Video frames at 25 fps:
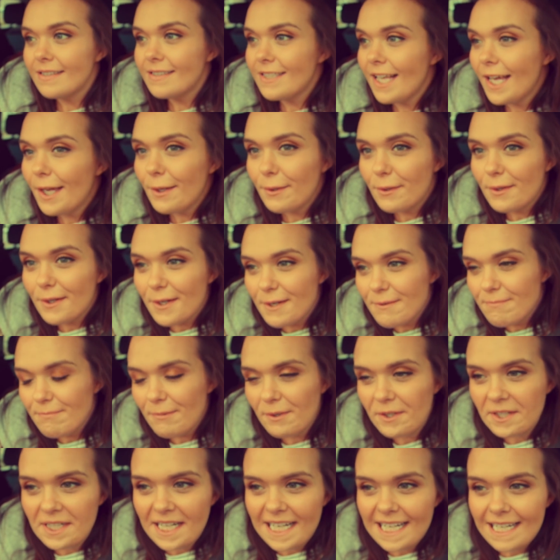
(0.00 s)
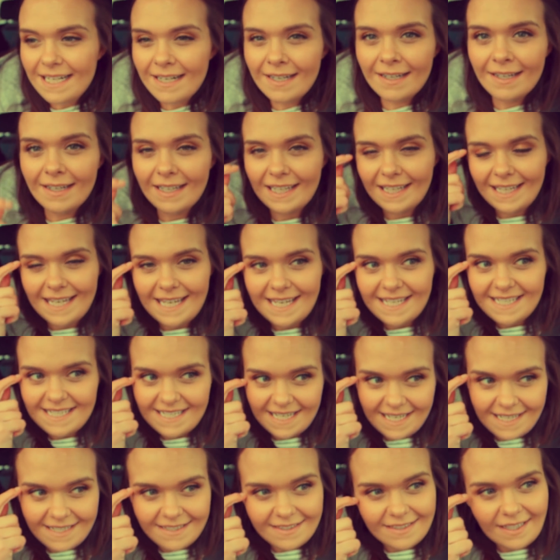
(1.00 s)
So, good morning.
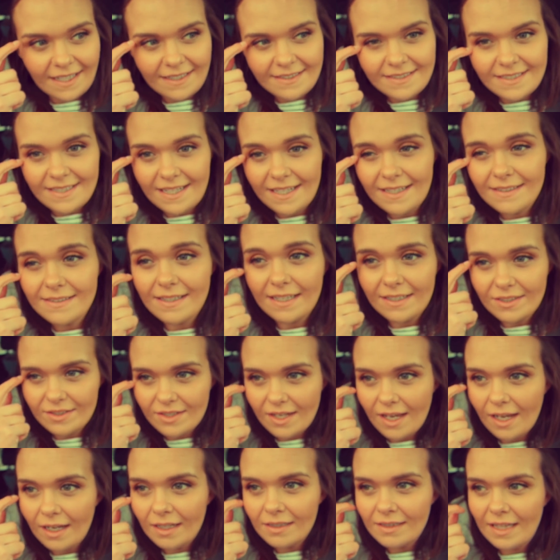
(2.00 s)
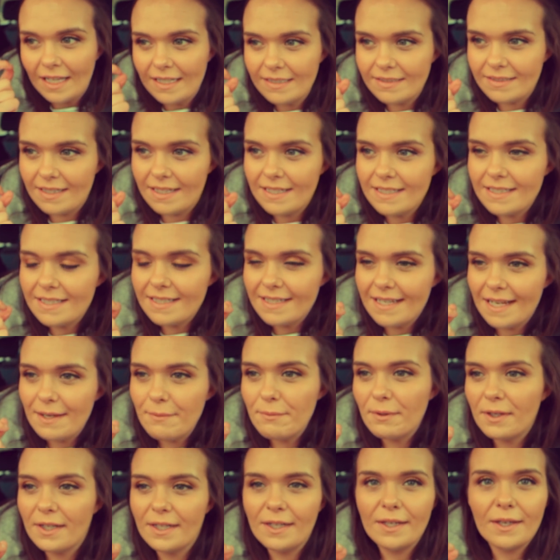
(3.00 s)
It is Saturday. It's actually our last day. Today
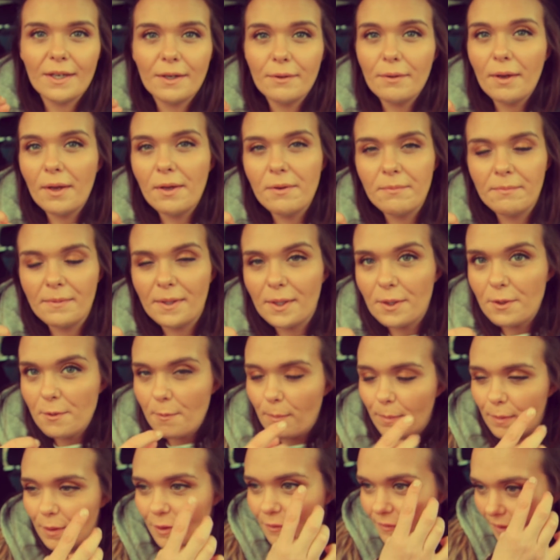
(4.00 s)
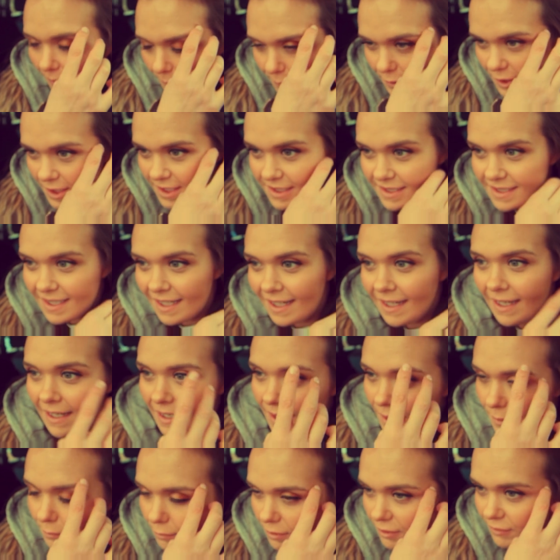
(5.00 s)
we're going to go home in a couple of hours.
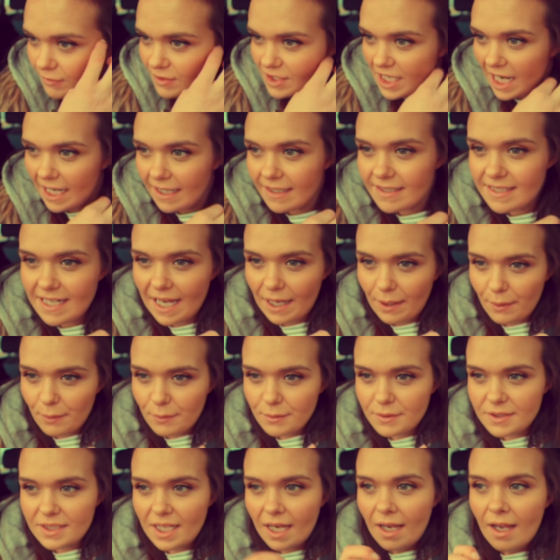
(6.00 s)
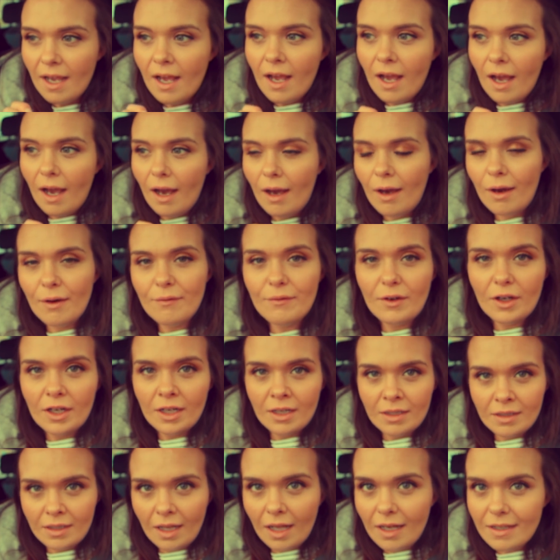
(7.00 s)
We've checked out of
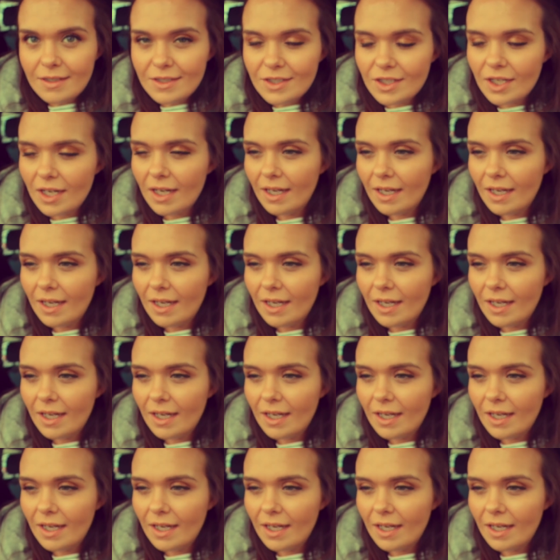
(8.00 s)
our lodge.